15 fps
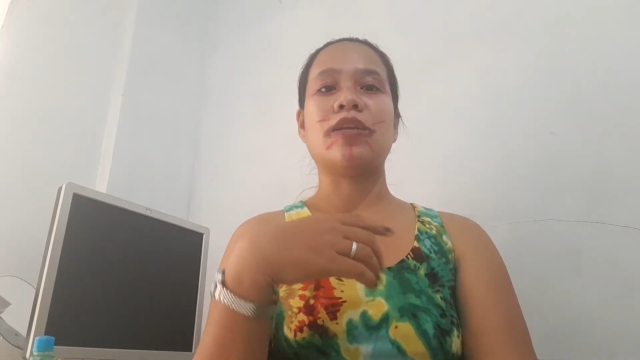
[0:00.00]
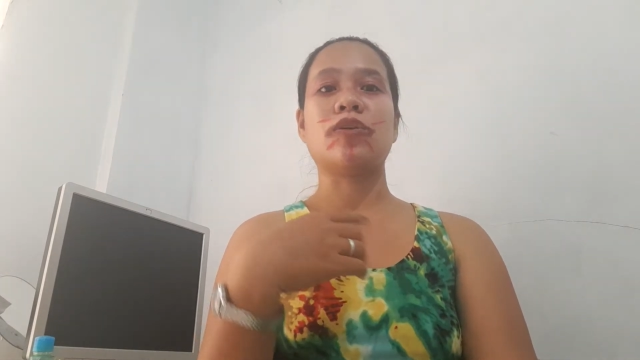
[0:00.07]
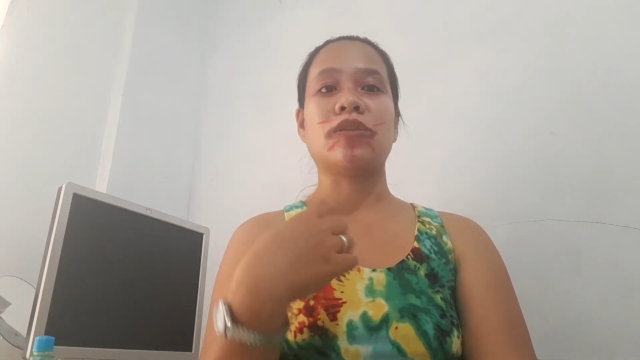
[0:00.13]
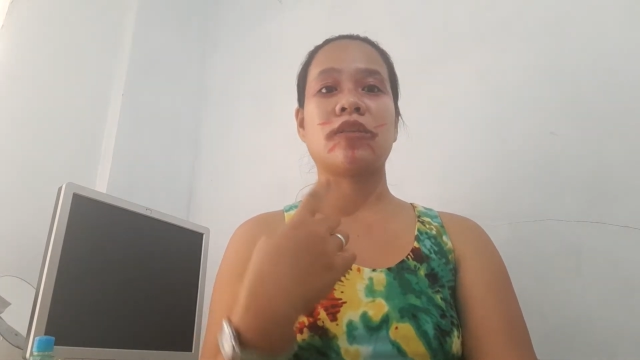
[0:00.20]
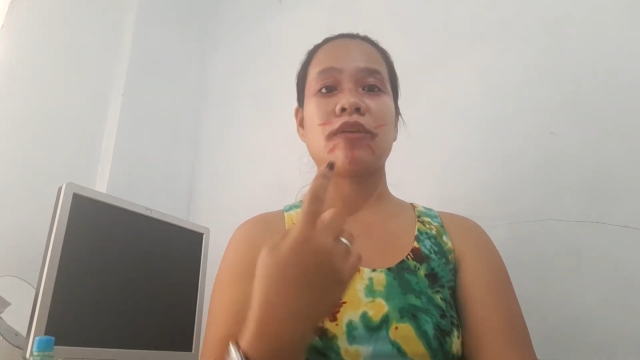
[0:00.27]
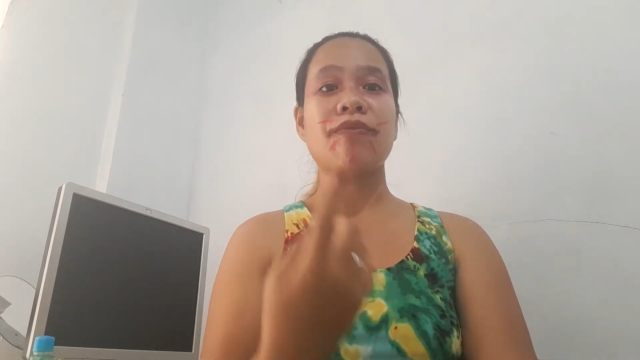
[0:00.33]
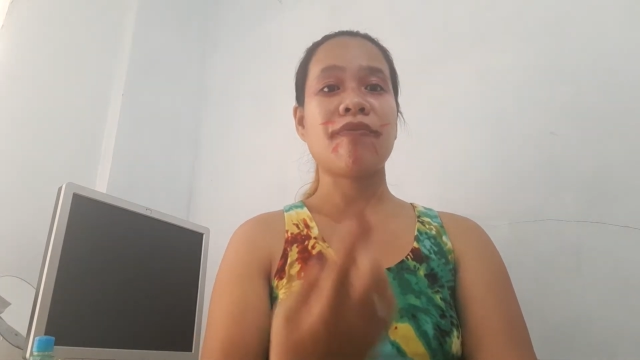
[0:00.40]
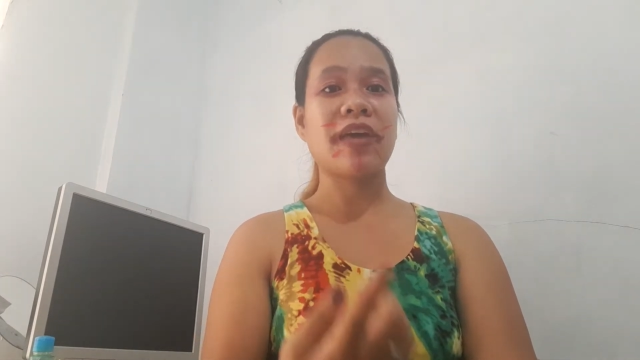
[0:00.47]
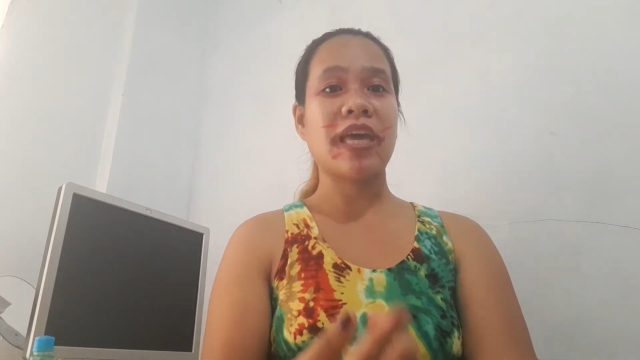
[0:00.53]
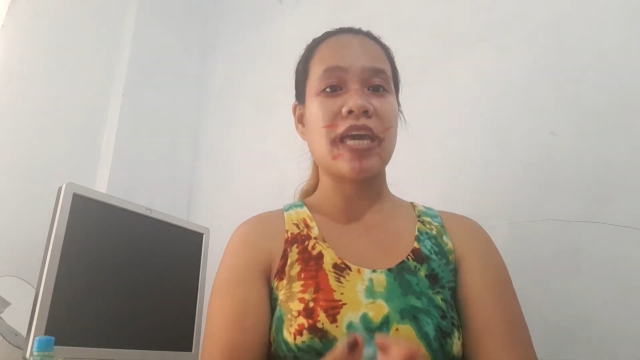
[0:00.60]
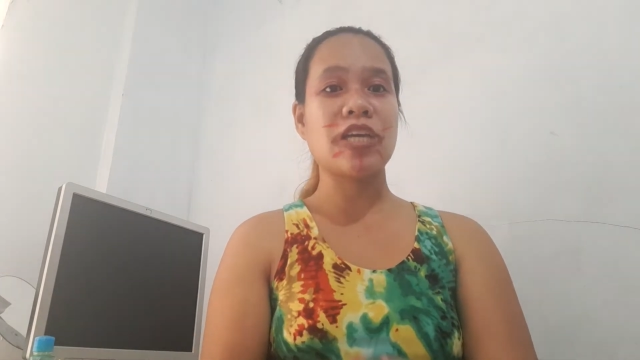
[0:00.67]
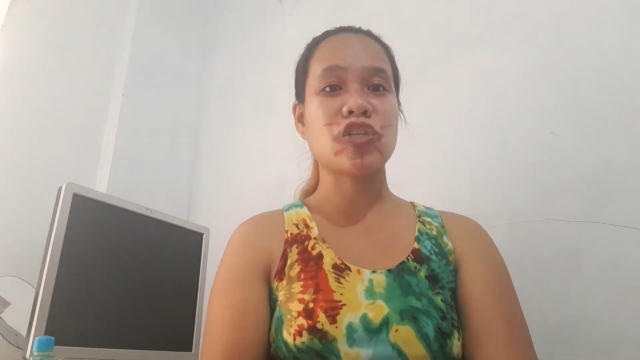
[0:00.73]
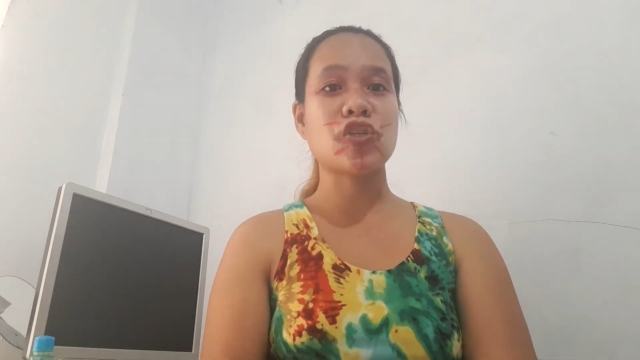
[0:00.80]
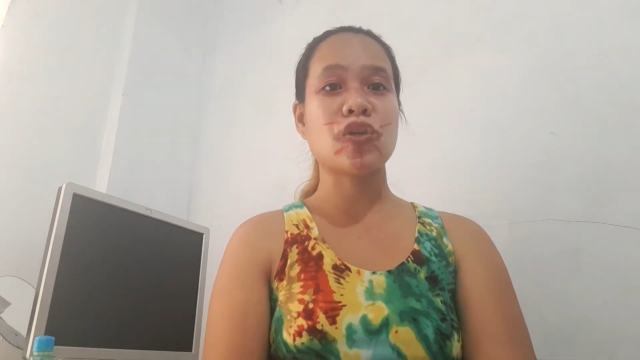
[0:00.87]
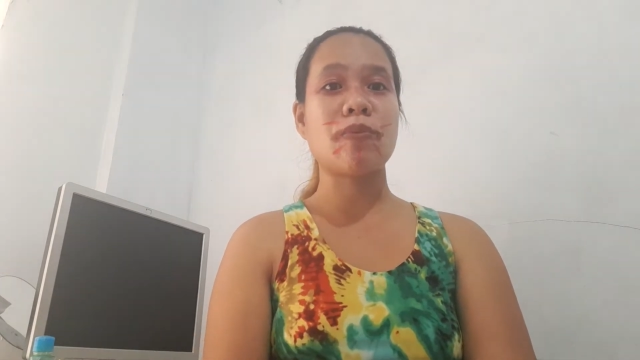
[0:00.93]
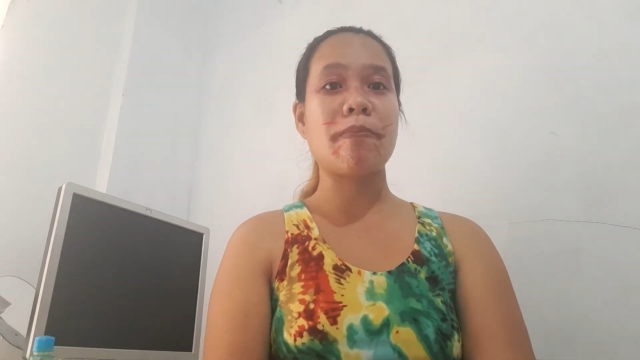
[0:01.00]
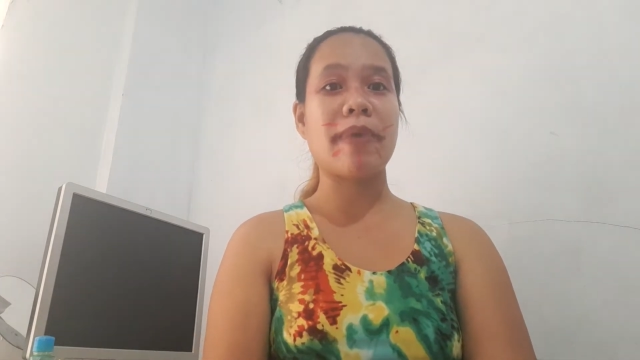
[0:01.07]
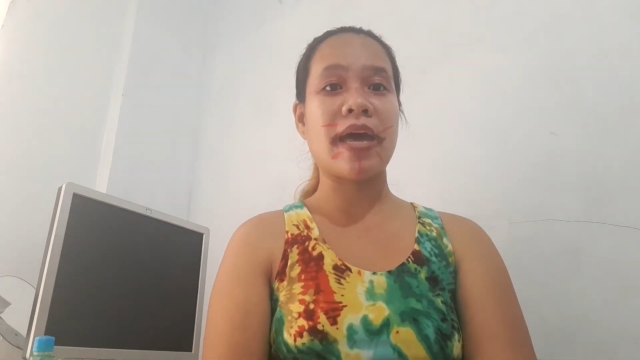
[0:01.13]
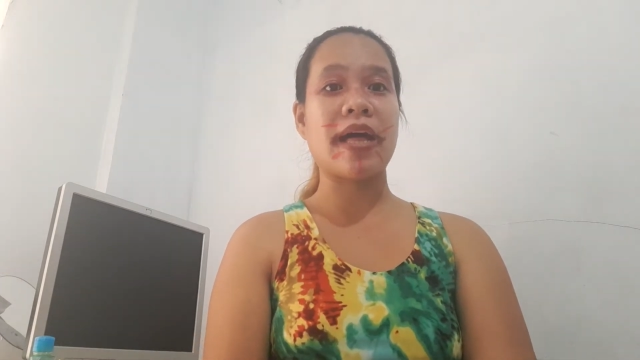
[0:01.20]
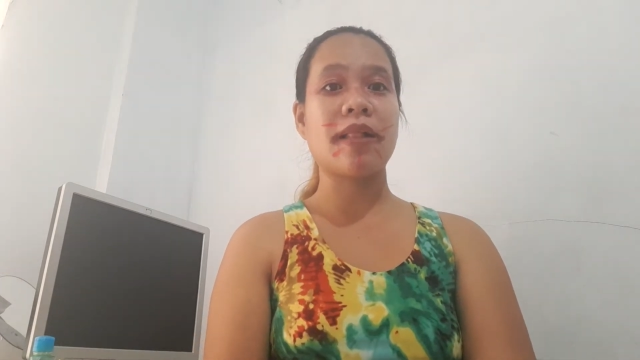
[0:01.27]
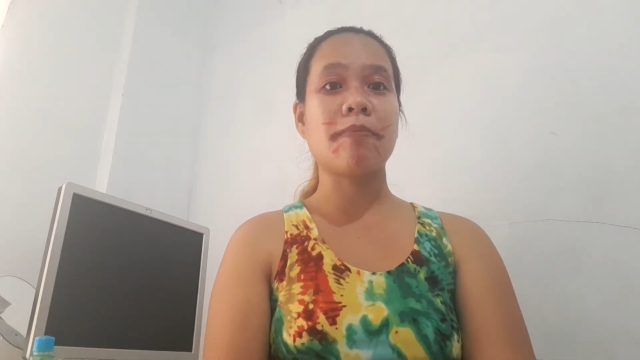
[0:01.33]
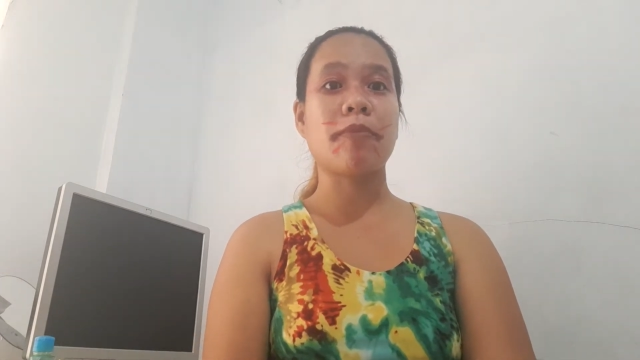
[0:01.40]
notification
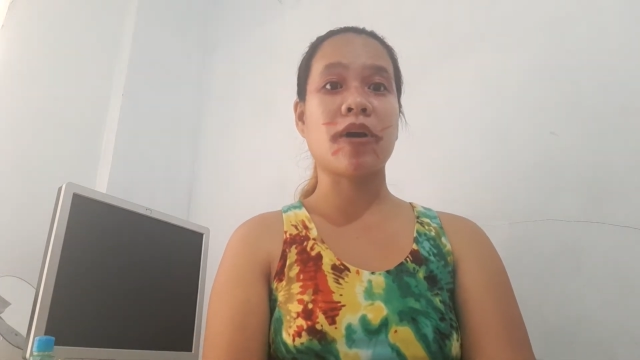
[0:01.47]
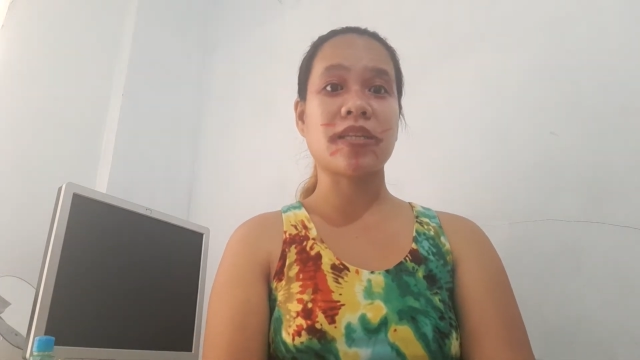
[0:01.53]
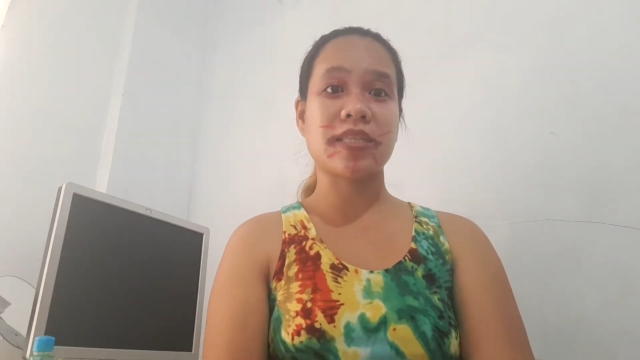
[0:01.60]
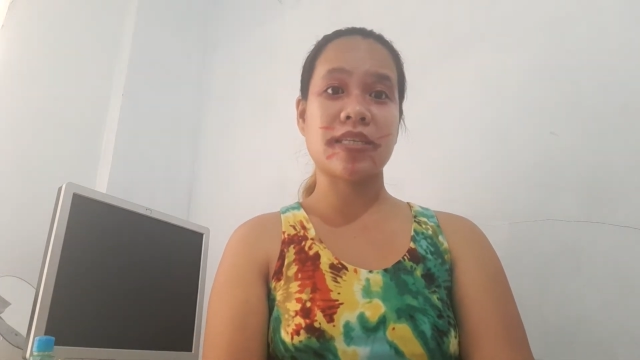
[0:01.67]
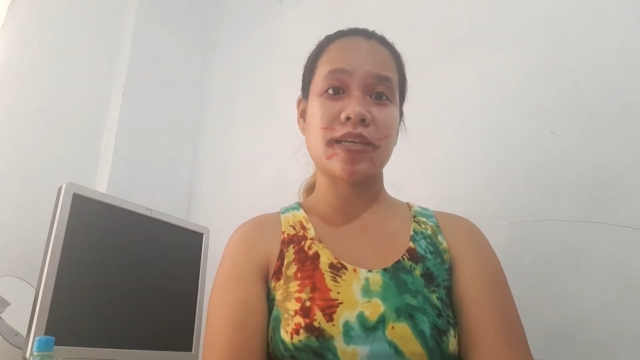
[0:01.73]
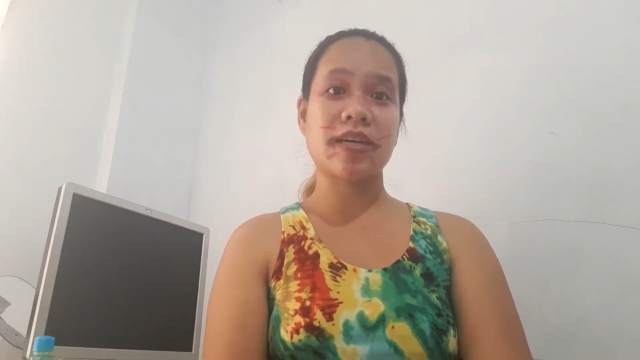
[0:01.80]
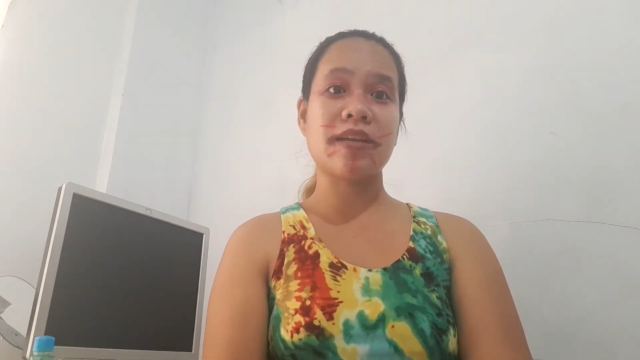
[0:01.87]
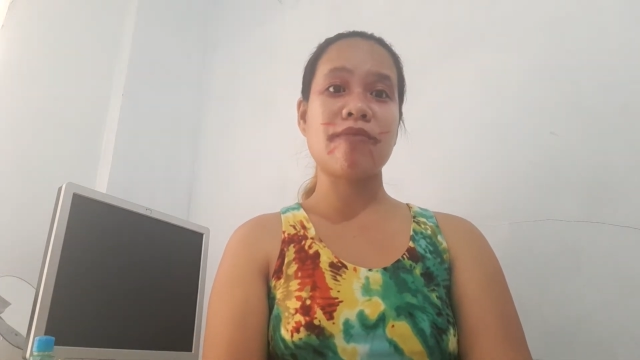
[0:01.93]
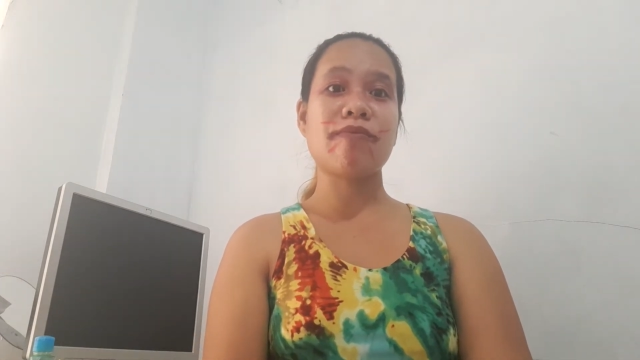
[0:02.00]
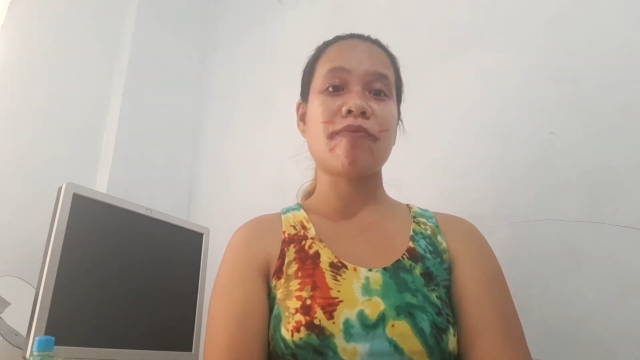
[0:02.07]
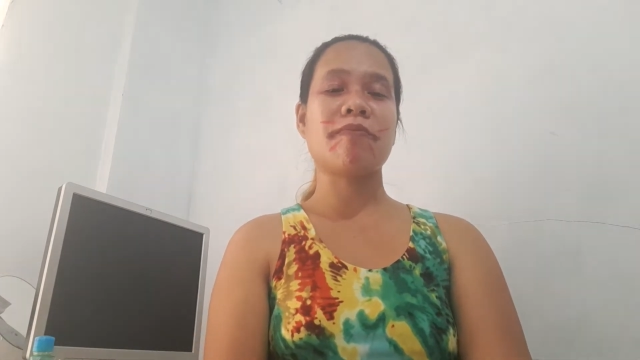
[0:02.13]
bell button